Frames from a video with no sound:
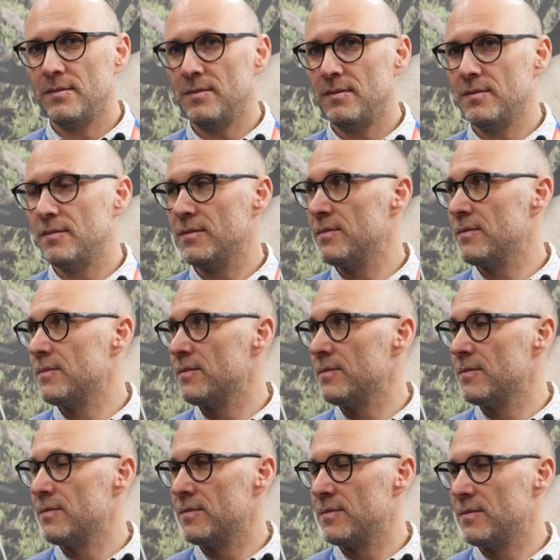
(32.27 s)

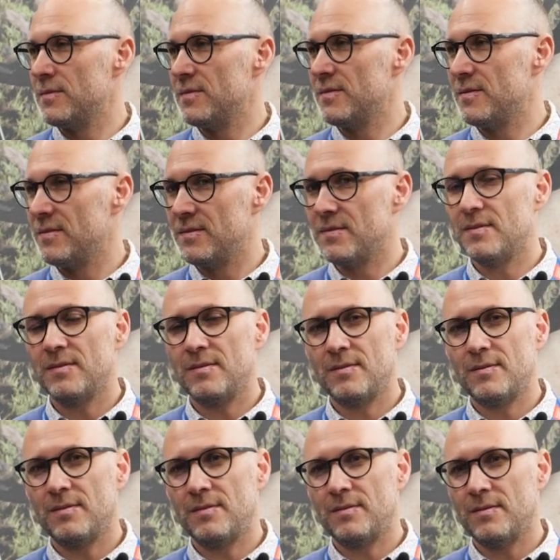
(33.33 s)

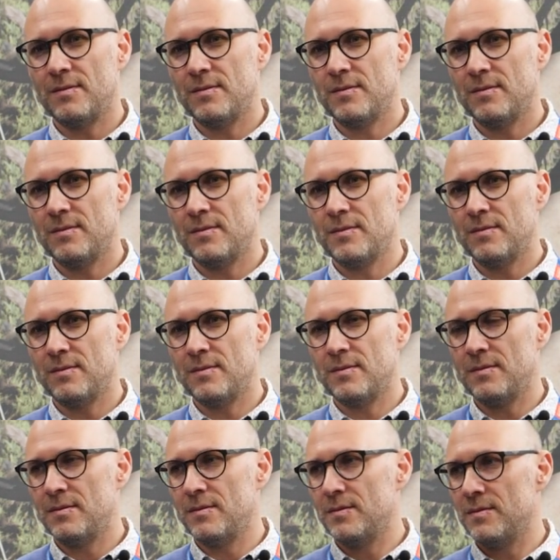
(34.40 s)

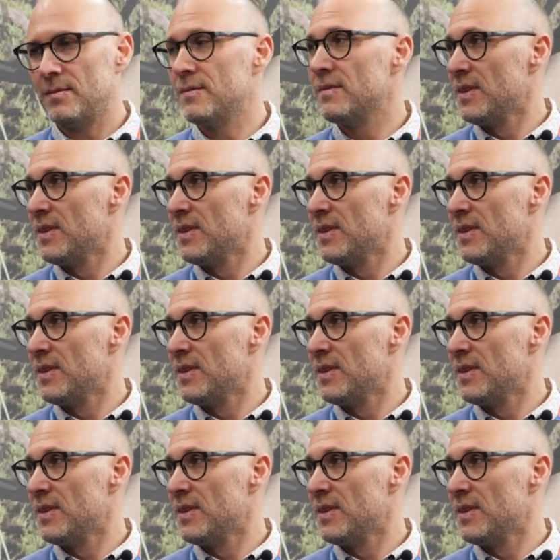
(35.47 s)
The person shown says nothing.